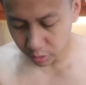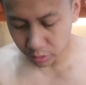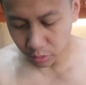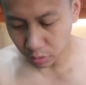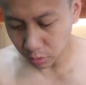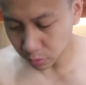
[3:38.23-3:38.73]

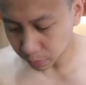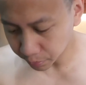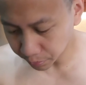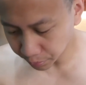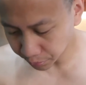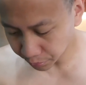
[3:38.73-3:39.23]
So
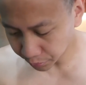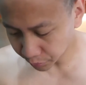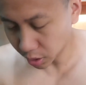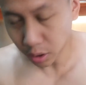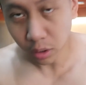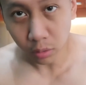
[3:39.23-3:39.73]

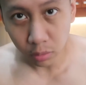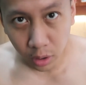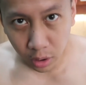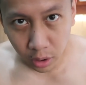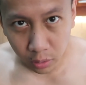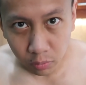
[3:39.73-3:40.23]
it'll
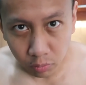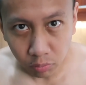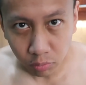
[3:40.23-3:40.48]
really